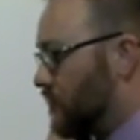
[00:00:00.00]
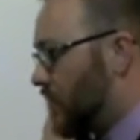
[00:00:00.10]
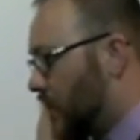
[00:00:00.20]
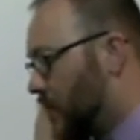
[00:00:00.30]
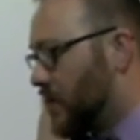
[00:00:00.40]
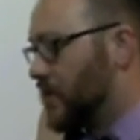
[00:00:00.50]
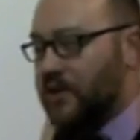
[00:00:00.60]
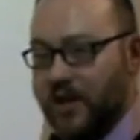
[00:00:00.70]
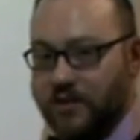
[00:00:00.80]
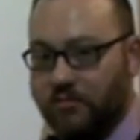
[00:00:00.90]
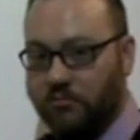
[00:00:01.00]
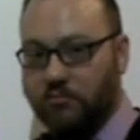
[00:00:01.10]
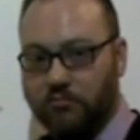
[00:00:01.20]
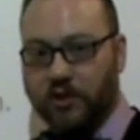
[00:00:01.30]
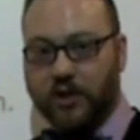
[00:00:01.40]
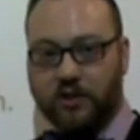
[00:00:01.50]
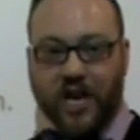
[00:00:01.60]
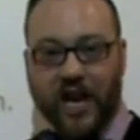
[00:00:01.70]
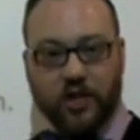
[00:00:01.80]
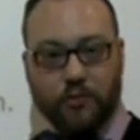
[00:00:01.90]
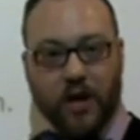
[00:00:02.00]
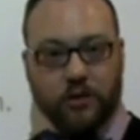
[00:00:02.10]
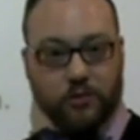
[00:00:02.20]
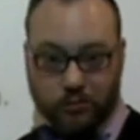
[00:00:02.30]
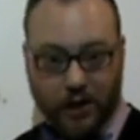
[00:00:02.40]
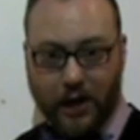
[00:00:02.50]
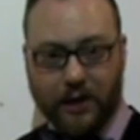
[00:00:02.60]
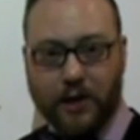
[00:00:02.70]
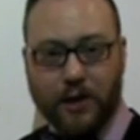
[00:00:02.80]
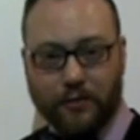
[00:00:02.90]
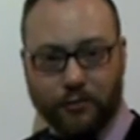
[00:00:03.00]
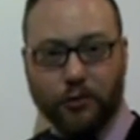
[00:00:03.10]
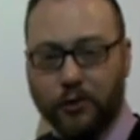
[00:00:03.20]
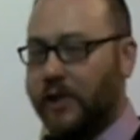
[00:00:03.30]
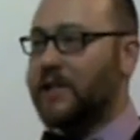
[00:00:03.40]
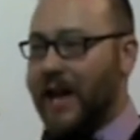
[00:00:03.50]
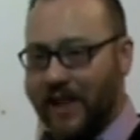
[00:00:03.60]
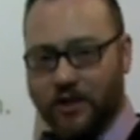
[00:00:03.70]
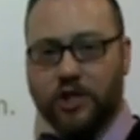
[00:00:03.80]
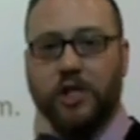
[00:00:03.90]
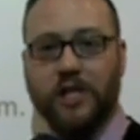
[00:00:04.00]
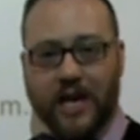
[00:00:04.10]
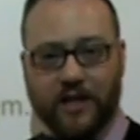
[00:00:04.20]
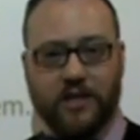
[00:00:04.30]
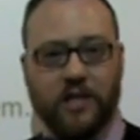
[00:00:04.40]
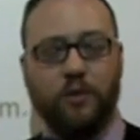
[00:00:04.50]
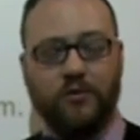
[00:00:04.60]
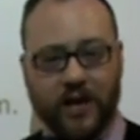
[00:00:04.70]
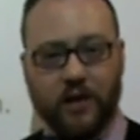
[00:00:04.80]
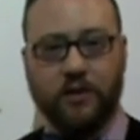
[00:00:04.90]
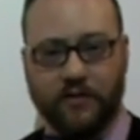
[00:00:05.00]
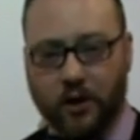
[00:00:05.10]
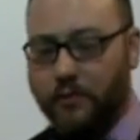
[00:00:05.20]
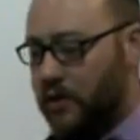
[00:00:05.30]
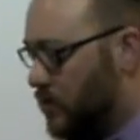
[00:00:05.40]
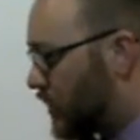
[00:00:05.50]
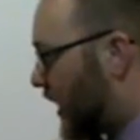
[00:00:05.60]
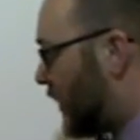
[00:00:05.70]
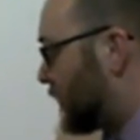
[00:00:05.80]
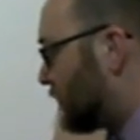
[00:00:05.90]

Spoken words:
This doesn't really change much. Okay? The rule is add the GE, add the T with regular verbs. Okay?